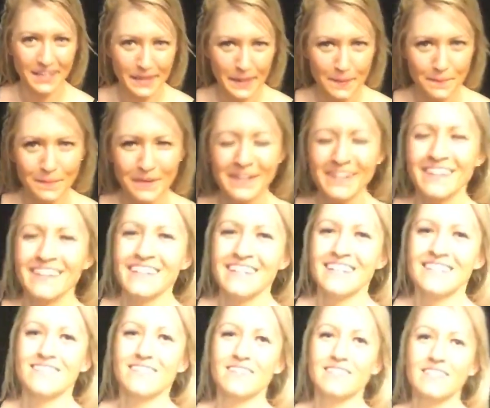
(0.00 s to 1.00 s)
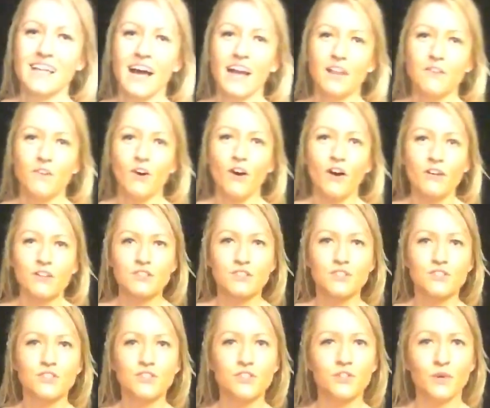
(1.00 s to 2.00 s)
limb. So it's kind of hard to
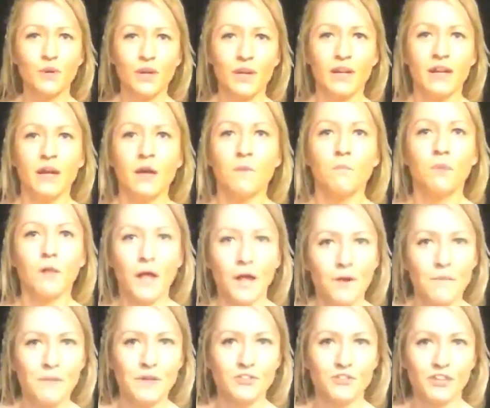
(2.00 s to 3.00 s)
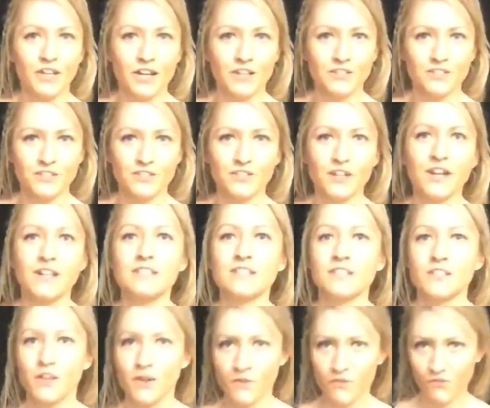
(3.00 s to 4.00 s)
do plyometric
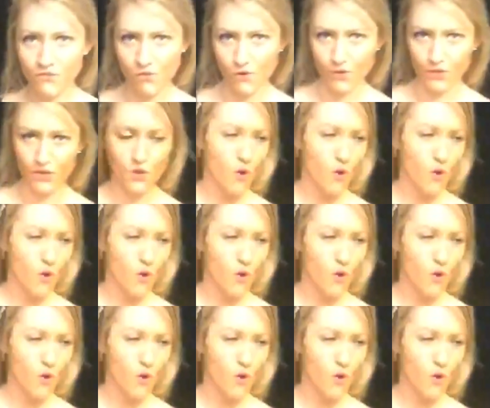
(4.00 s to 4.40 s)
exercises for the